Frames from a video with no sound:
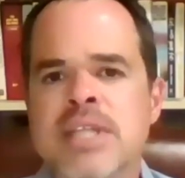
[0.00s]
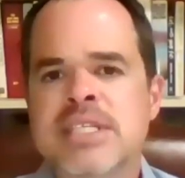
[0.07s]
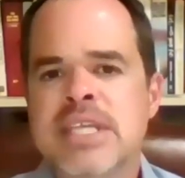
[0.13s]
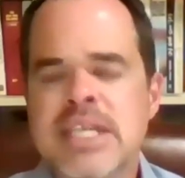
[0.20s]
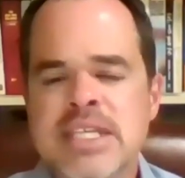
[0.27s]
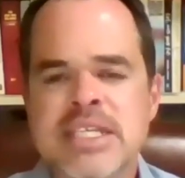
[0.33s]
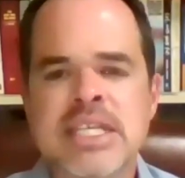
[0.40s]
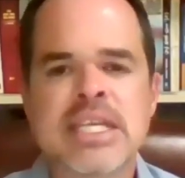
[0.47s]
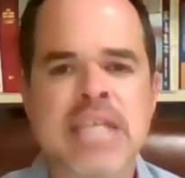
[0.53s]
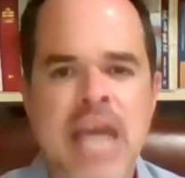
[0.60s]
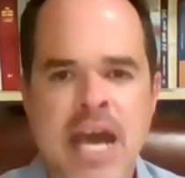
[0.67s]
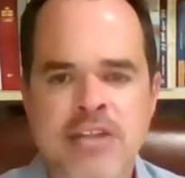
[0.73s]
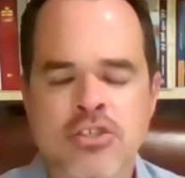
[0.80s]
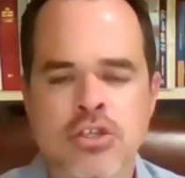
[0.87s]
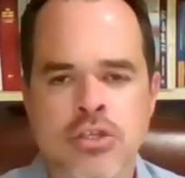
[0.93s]
it's easy
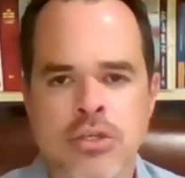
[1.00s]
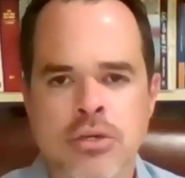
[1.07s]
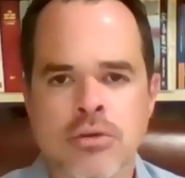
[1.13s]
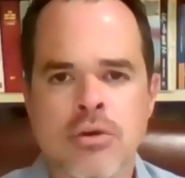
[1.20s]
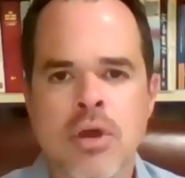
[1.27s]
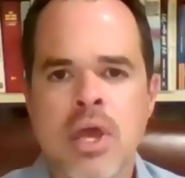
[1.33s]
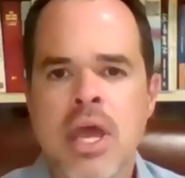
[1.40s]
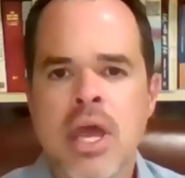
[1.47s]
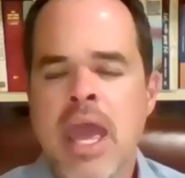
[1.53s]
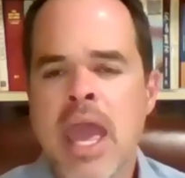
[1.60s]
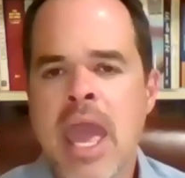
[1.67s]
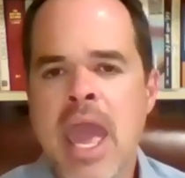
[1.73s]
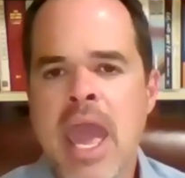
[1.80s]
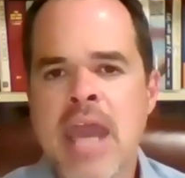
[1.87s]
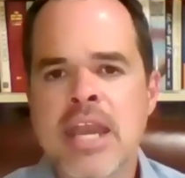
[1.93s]
not to do.
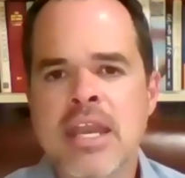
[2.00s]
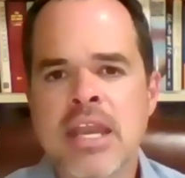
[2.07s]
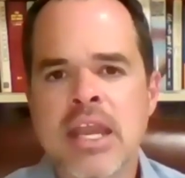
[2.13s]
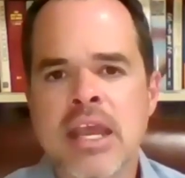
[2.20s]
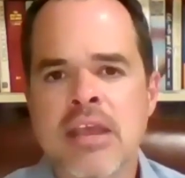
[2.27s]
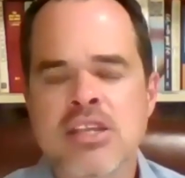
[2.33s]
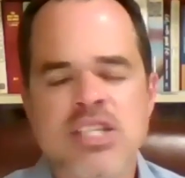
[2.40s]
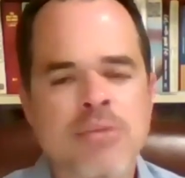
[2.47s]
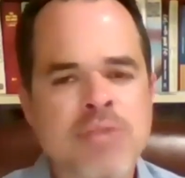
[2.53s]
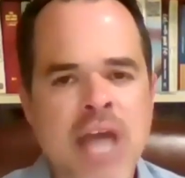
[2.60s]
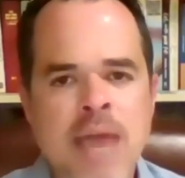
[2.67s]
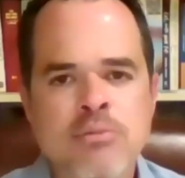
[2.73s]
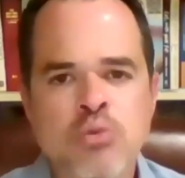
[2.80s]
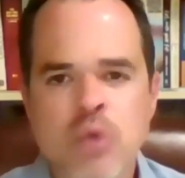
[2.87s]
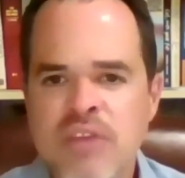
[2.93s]
And
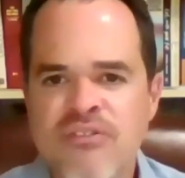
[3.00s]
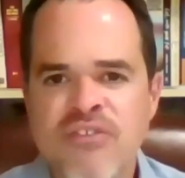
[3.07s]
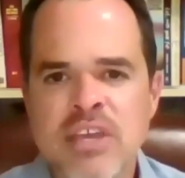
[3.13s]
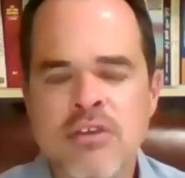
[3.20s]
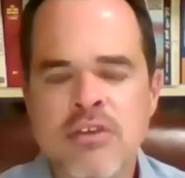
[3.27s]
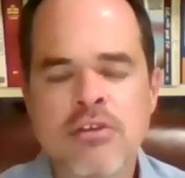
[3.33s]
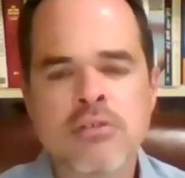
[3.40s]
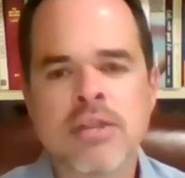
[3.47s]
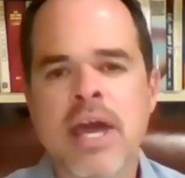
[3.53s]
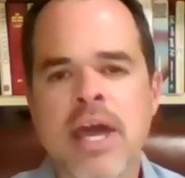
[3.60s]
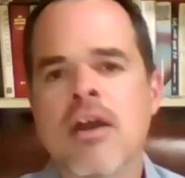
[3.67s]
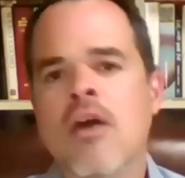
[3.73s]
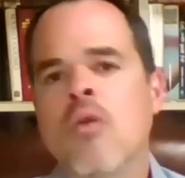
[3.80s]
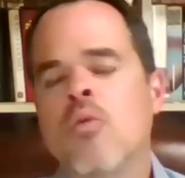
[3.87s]
sometimes we feel like, oh,